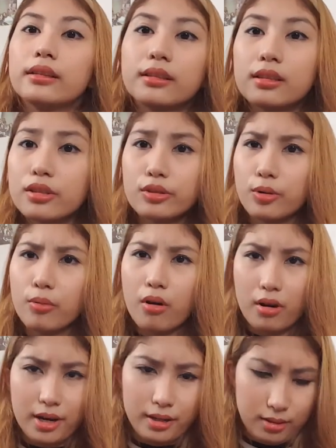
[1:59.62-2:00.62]
this is so
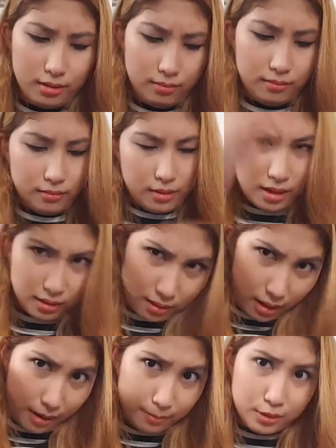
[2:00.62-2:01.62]
hard.
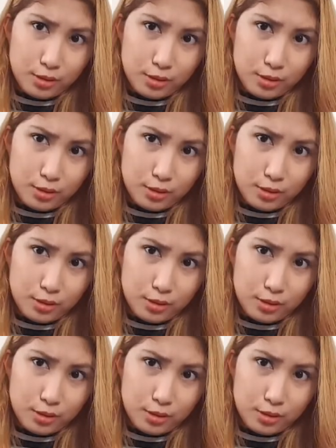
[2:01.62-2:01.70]
And I'm